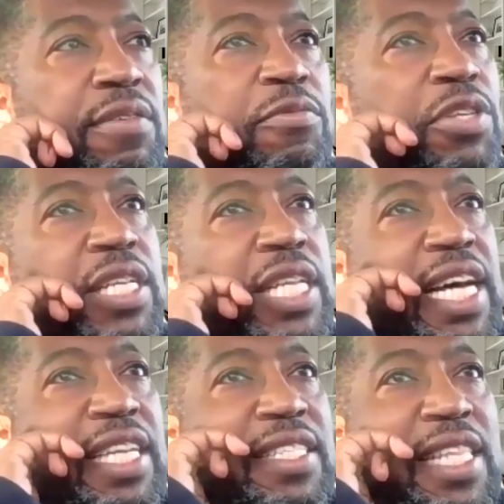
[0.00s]

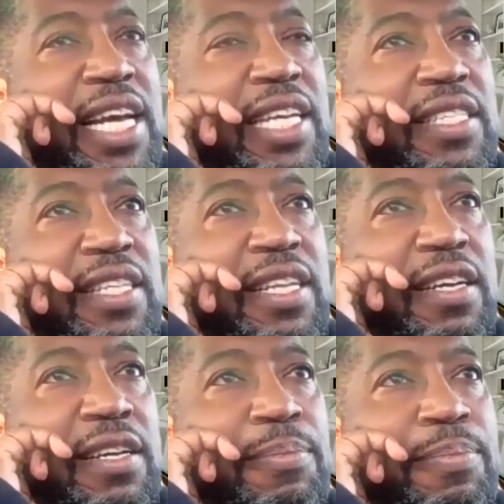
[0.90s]
realized that
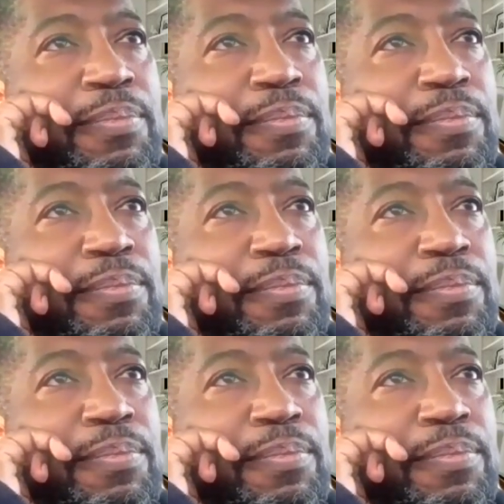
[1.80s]
um,